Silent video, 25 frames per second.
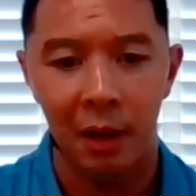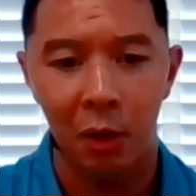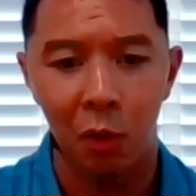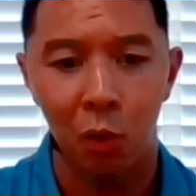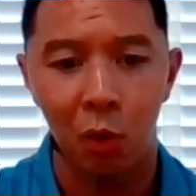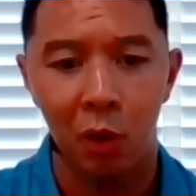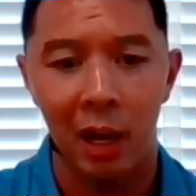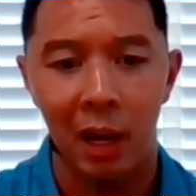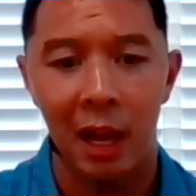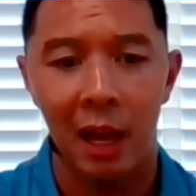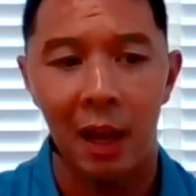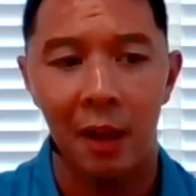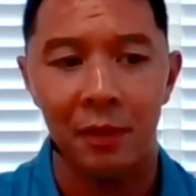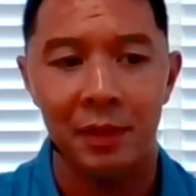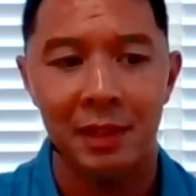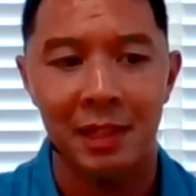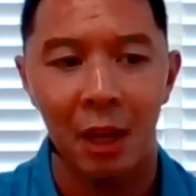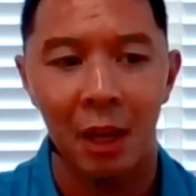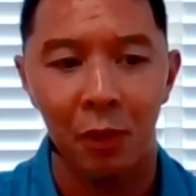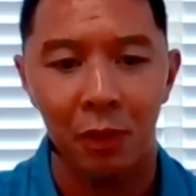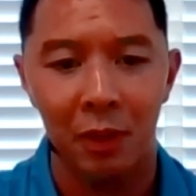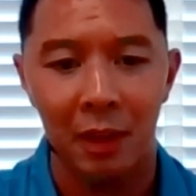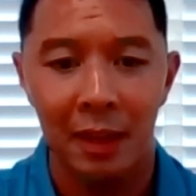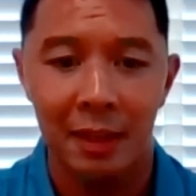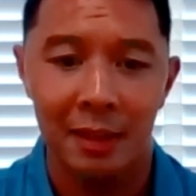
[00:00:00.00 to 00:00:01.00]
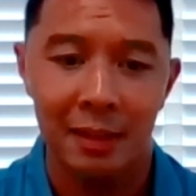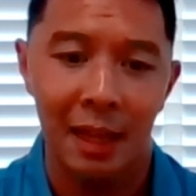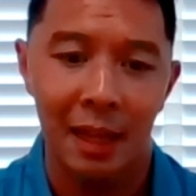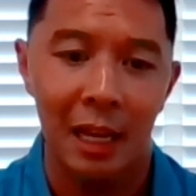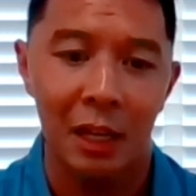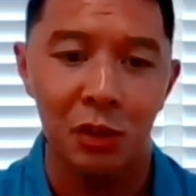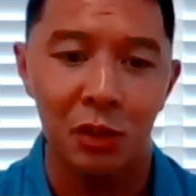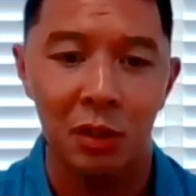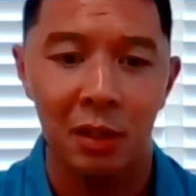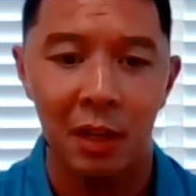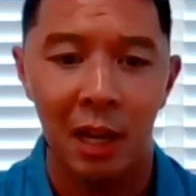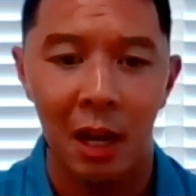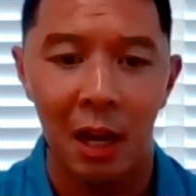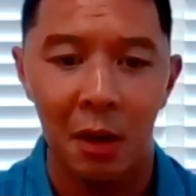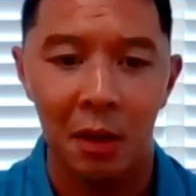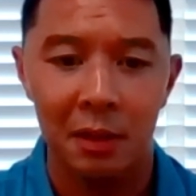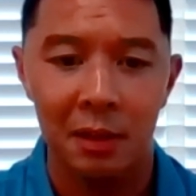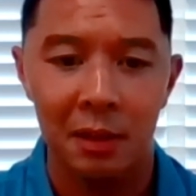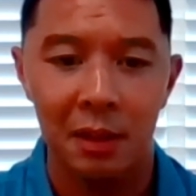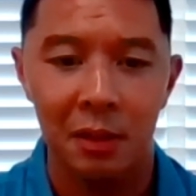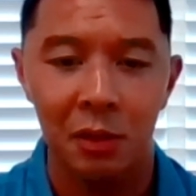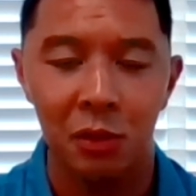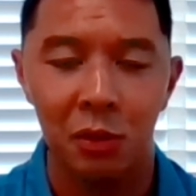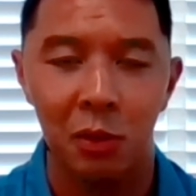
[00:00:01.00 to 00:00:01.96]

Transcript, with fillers: or have Southeast Asian heritage.